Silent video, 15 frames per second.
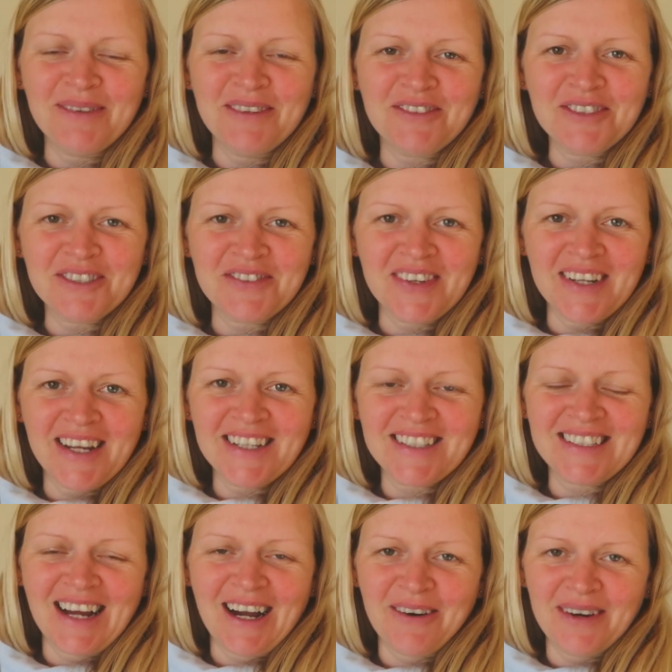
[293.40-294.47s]
We've just
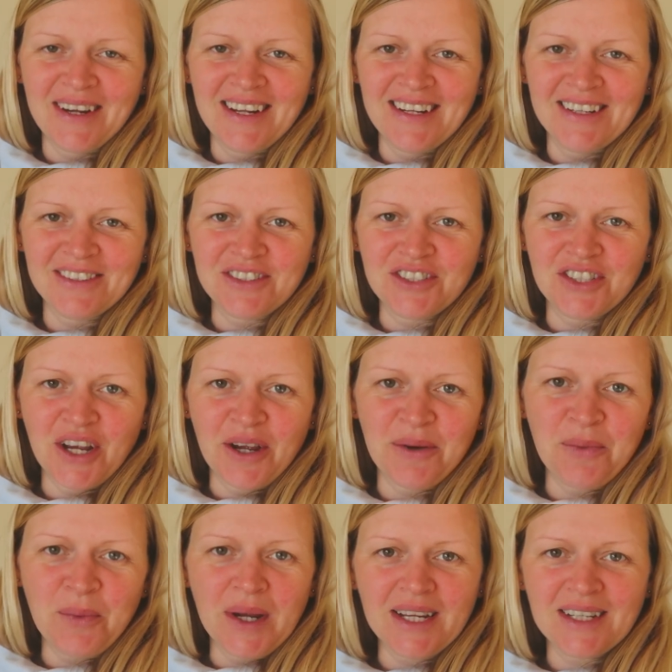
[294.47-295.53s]
finished our little
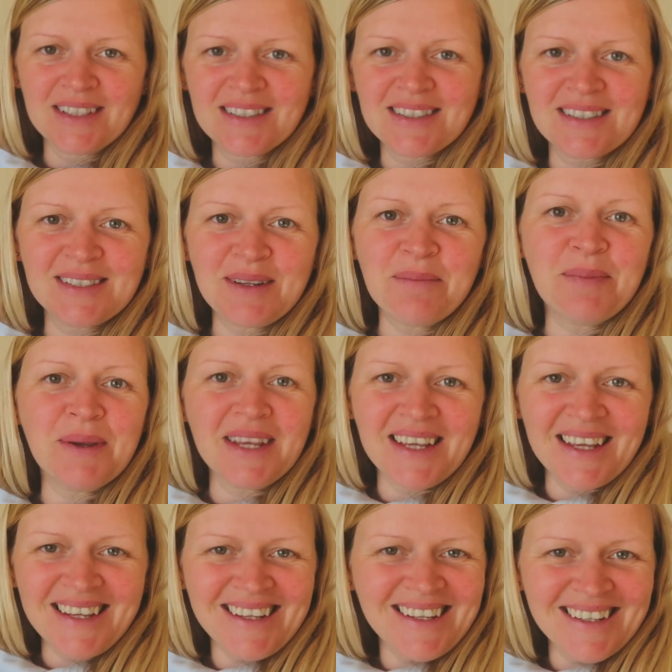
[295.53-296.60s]
Joe Wicks
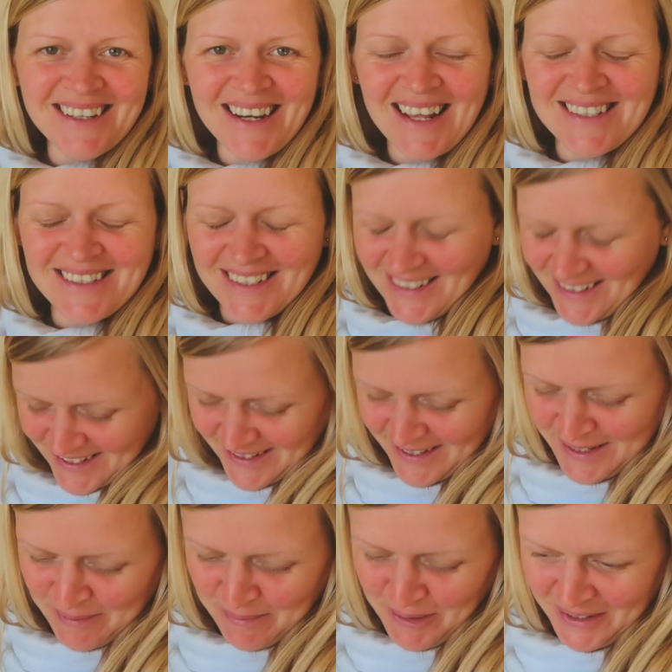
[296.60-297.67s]
PE lesson
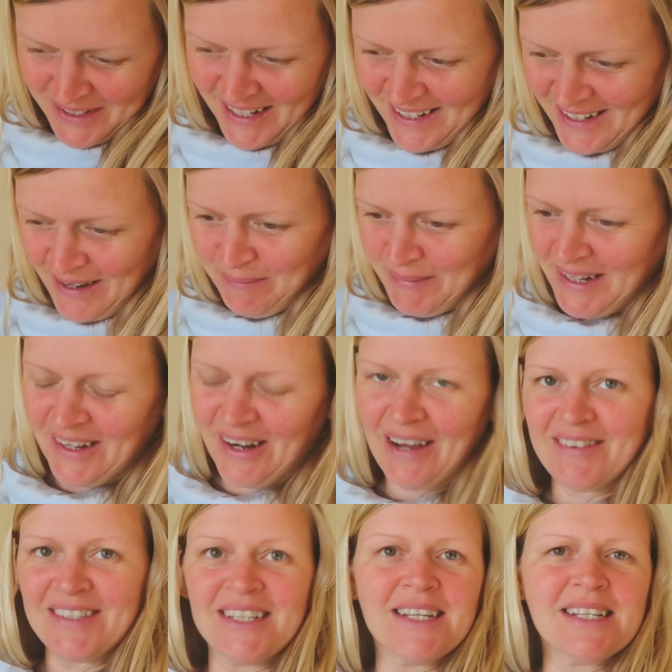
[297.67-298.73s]
this morning. Me and
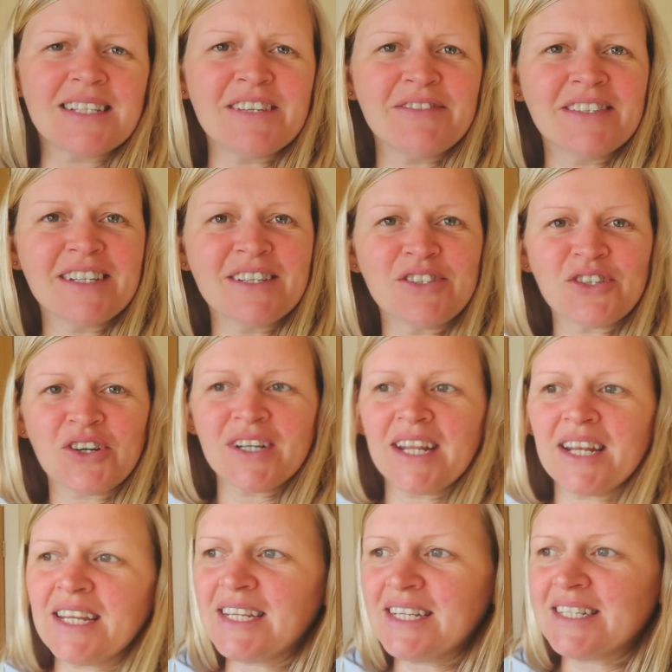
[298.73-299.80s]
Laura did it, Stephen didn't join
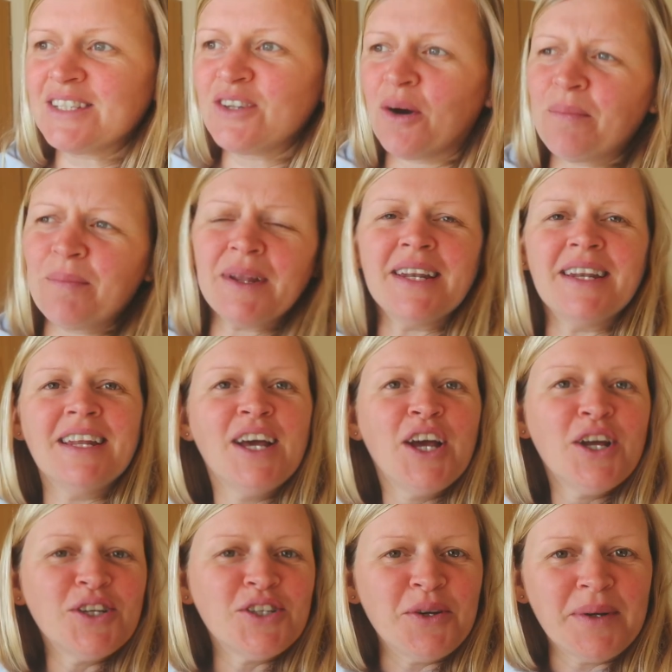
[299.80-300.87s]
in. He's not been
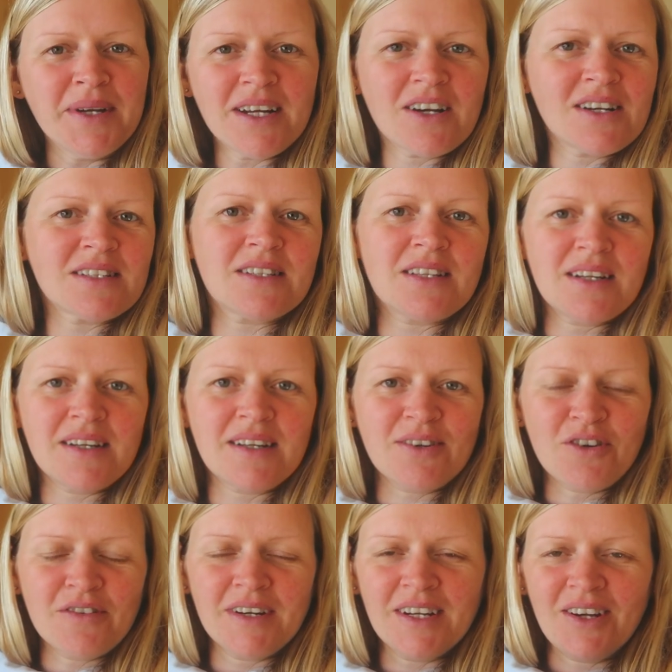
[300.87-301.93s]
doing it because they're
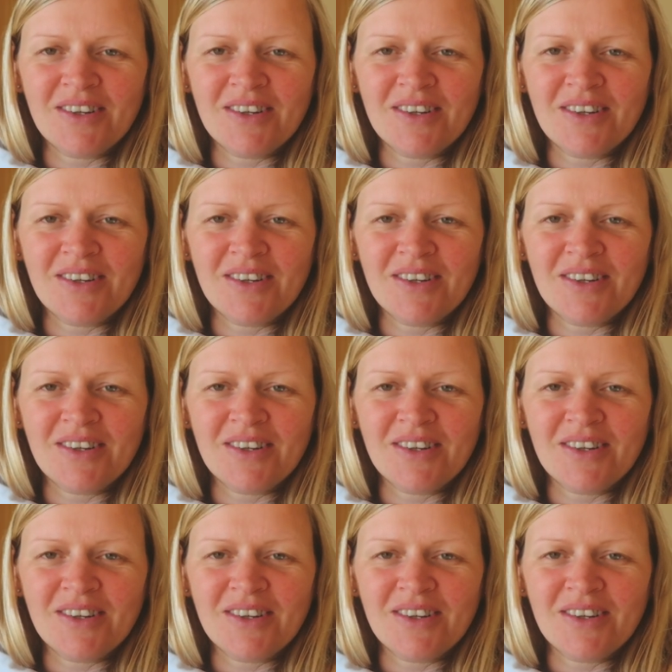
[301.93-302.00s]
currently